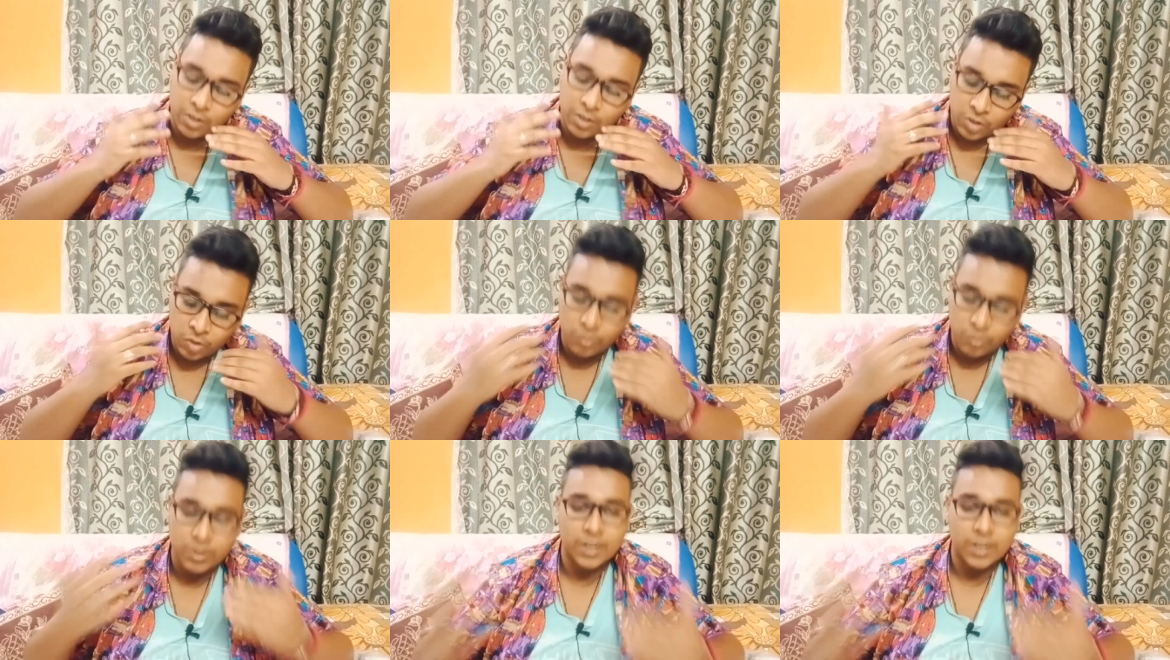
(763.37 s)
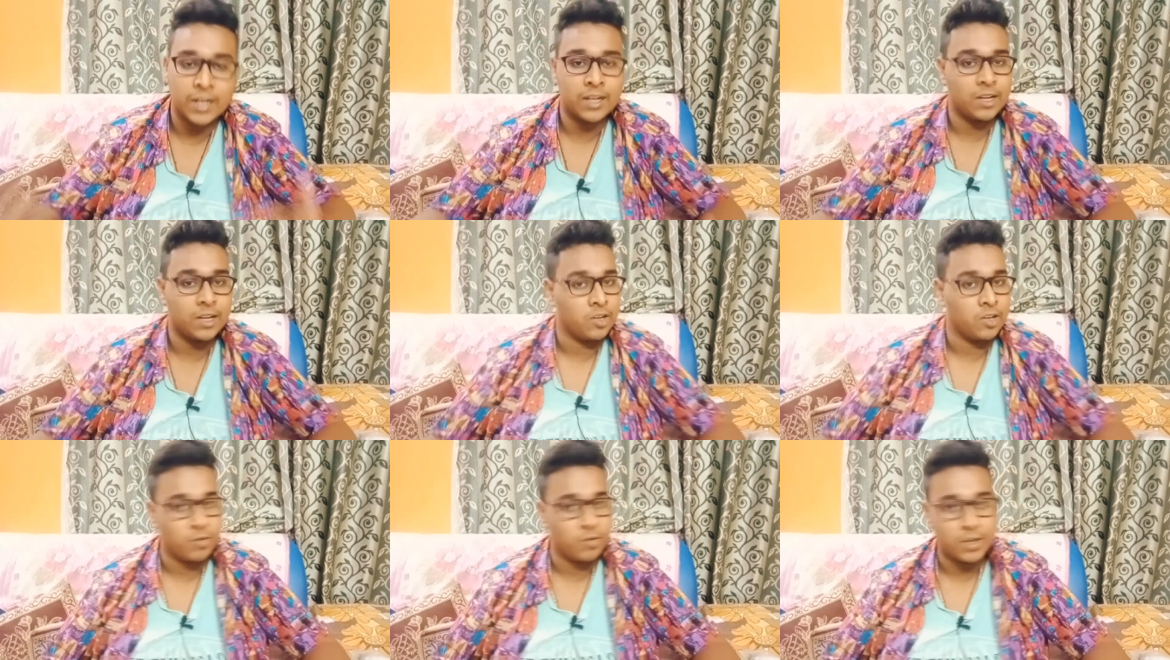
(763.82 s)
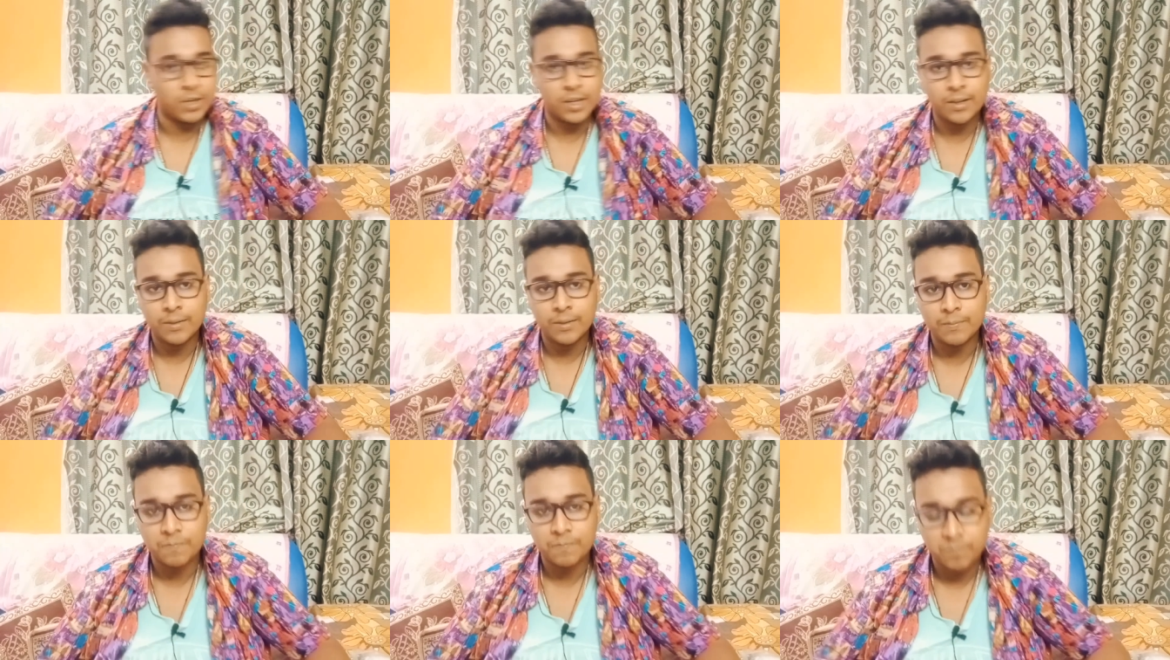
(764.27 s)
you will get into it.
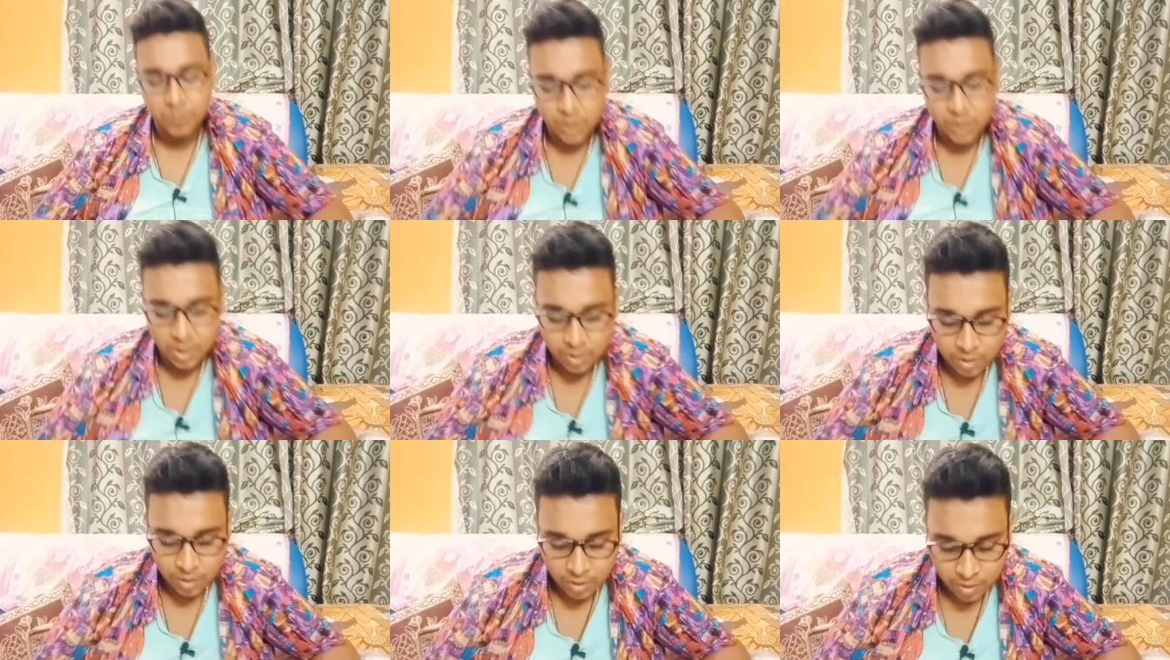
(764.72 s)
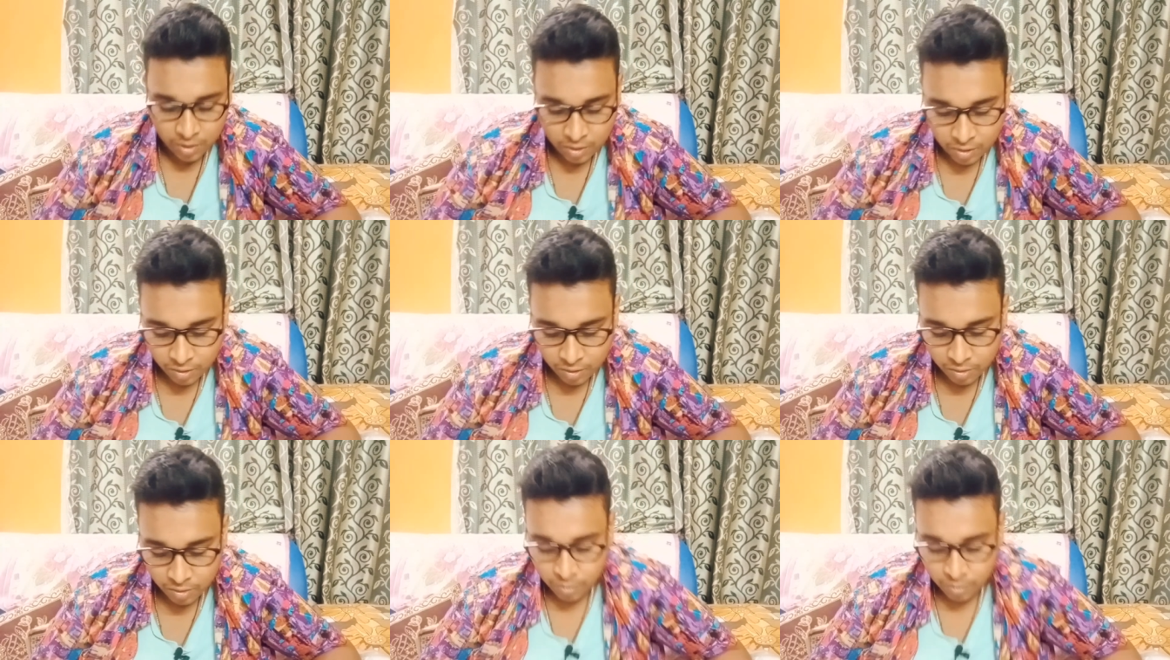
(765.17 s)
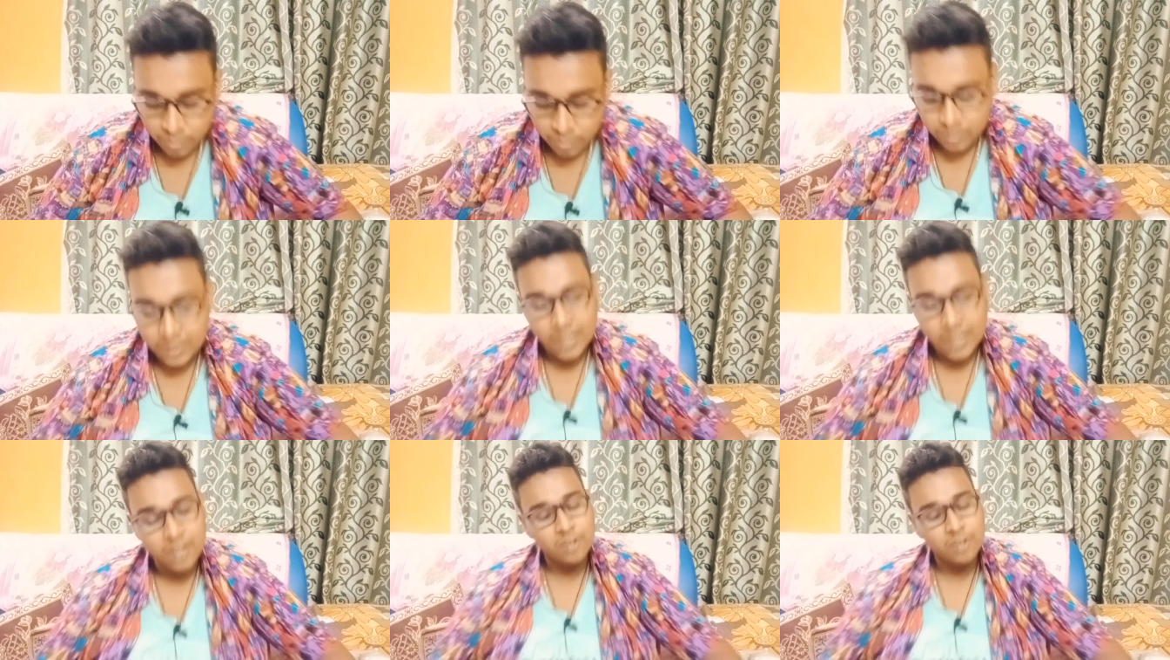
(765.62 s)
So
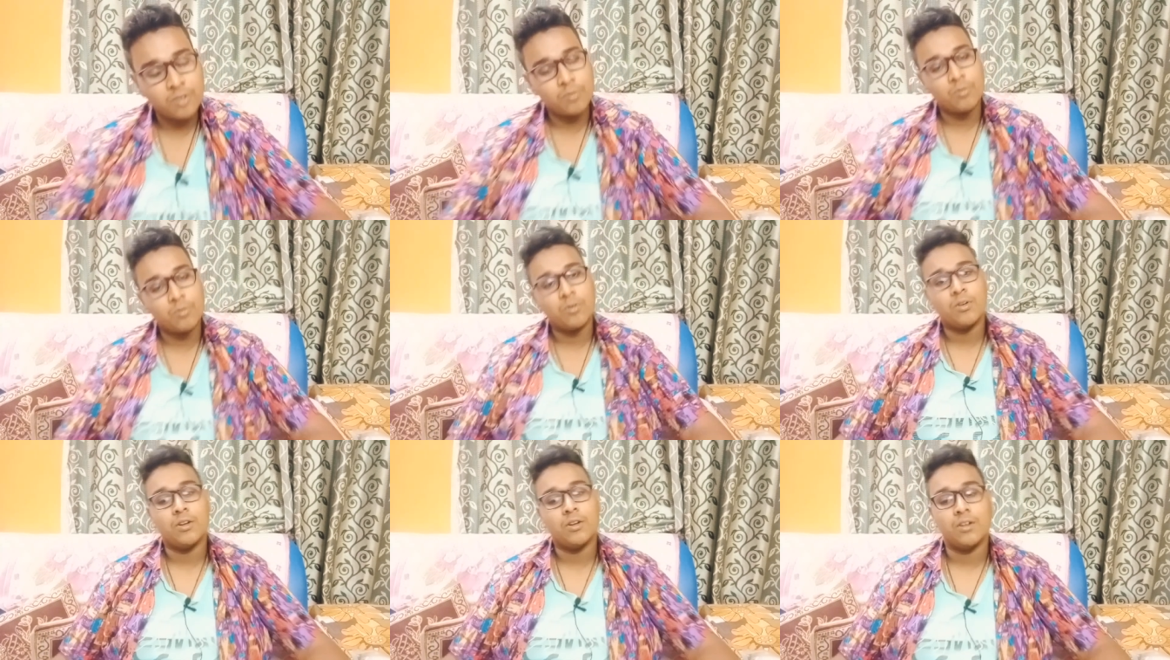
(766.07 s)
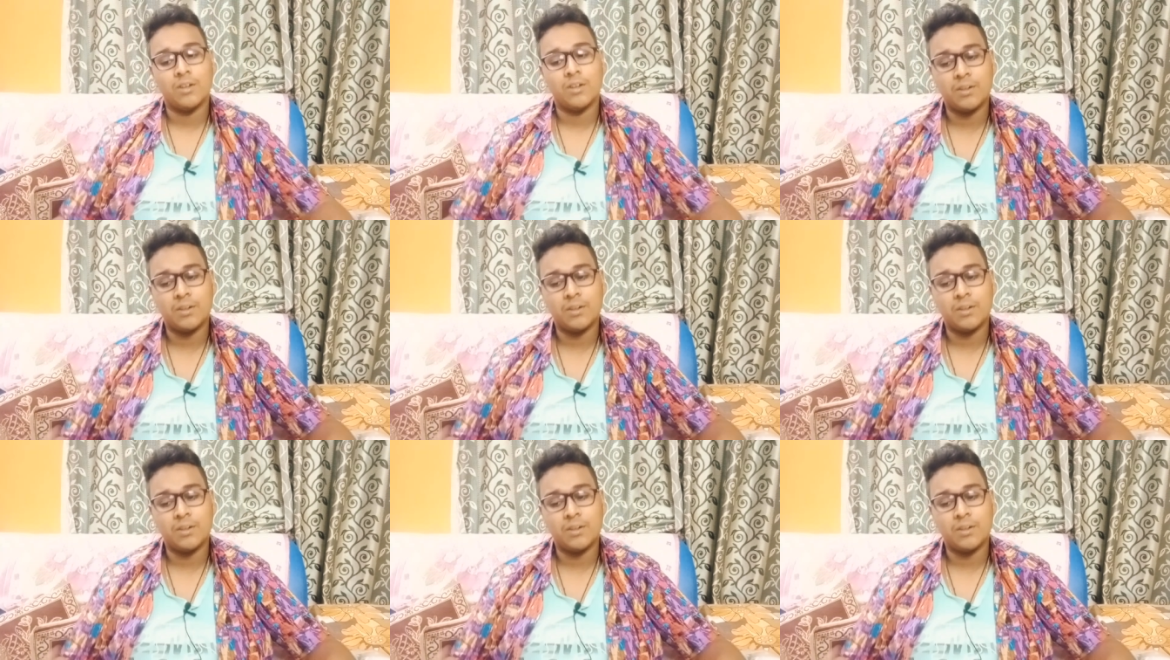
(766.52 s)
that's what,